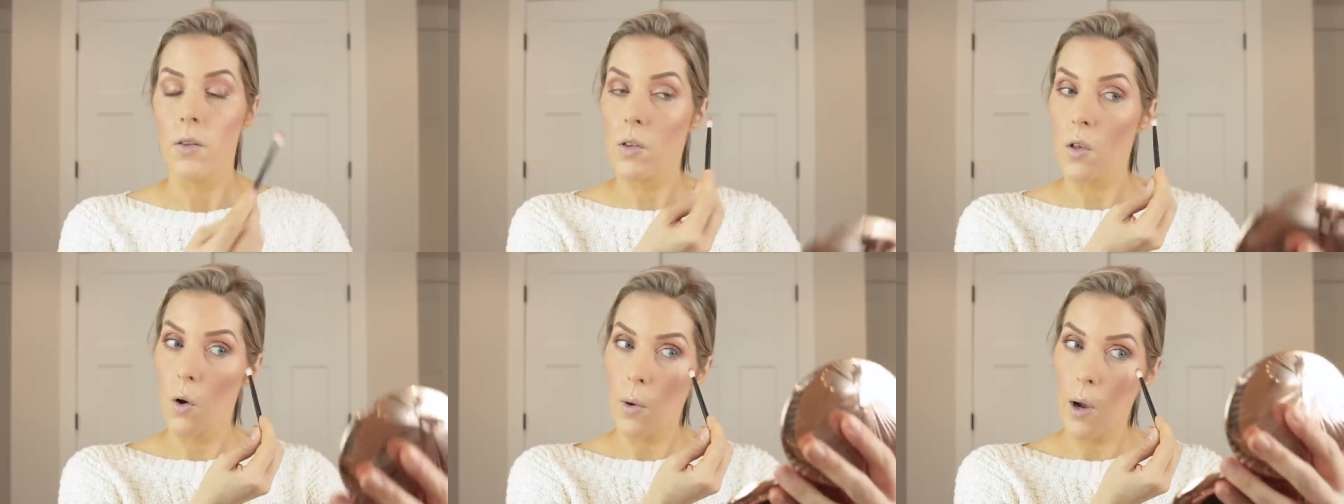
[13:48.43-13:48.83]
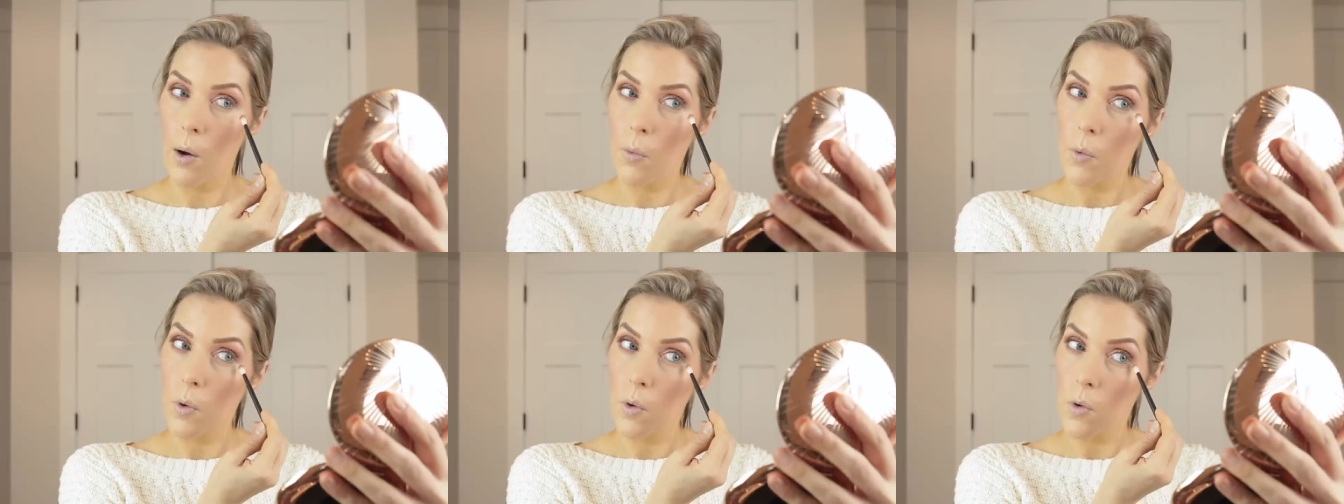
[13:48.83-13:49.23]
So I
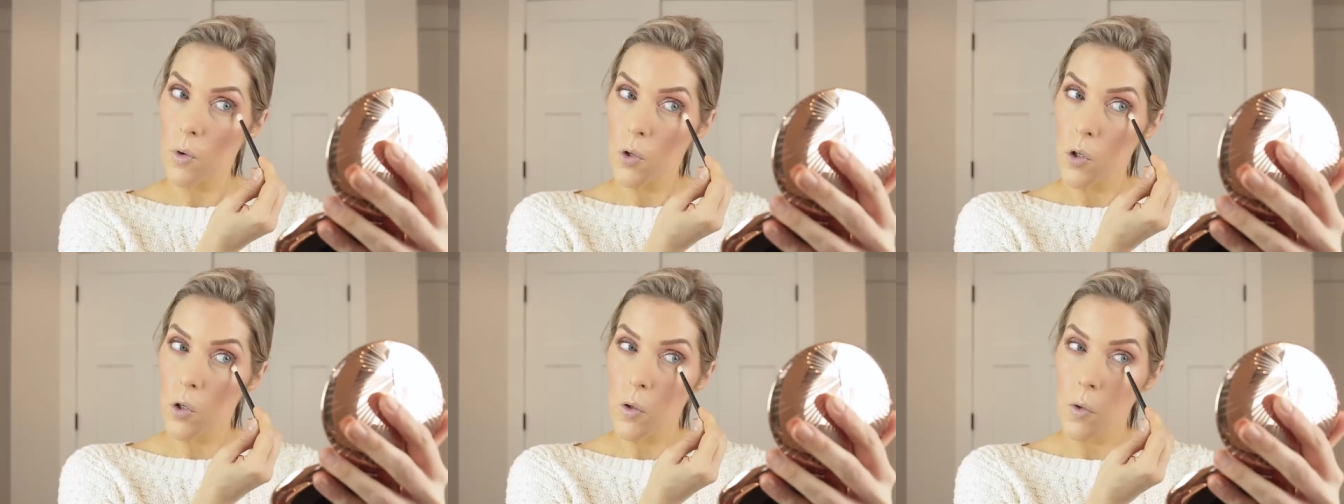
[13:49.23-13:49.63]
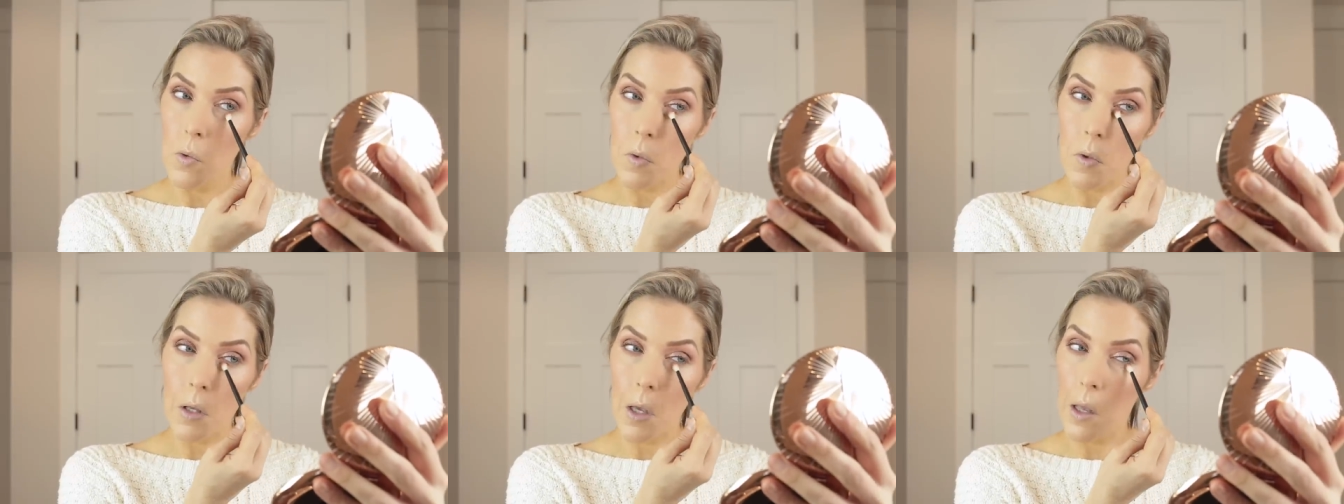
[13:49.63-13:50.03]
will
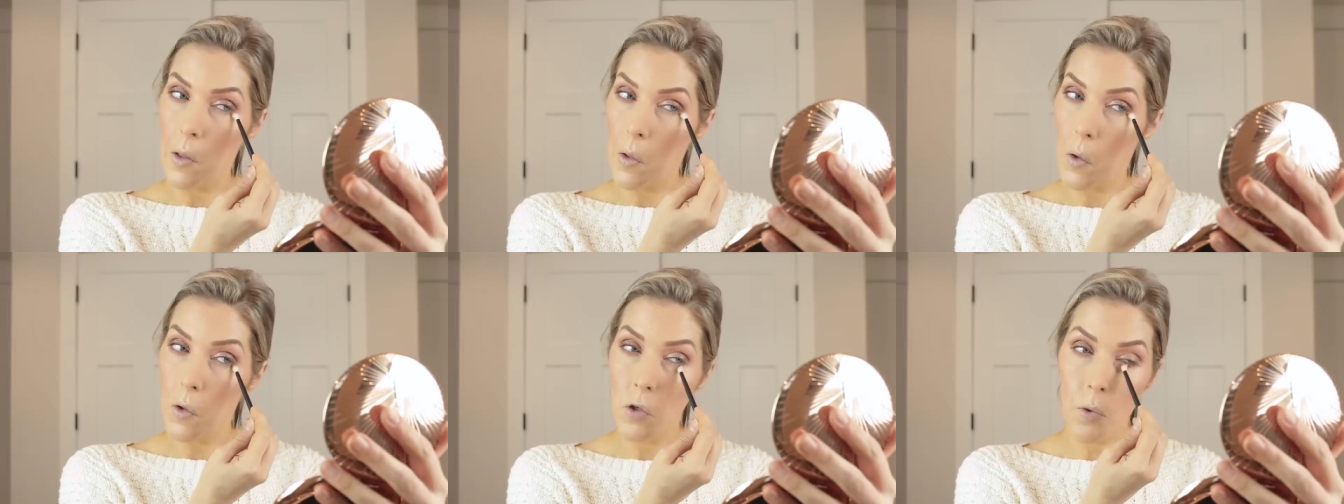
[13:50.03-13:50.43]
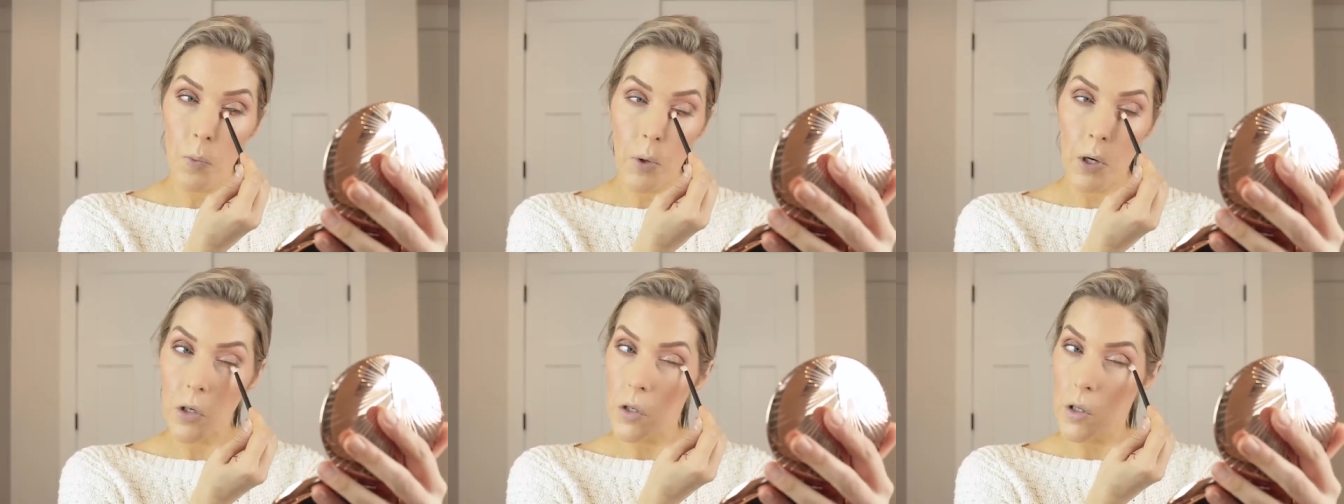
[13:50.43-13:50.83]
choose a larger
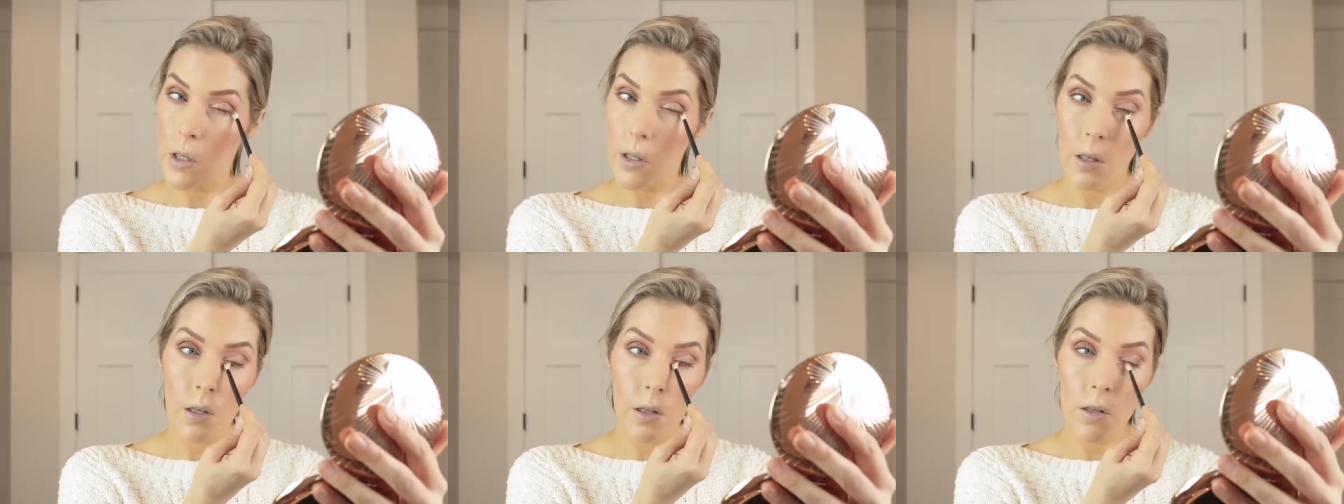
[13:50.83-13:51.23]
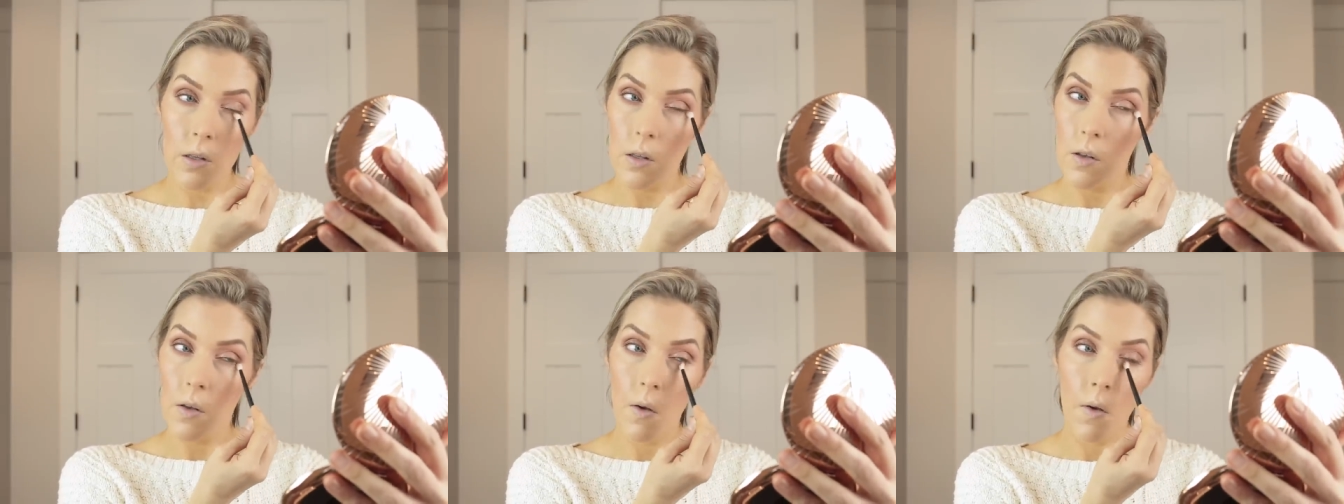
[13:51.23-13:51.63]
brush like
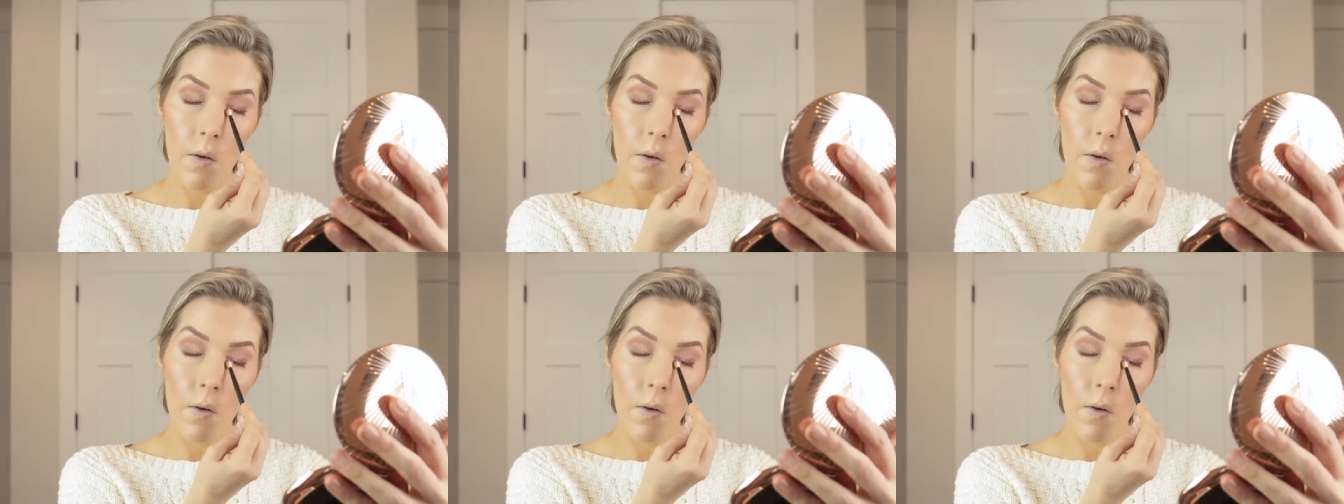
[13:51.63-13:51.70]
this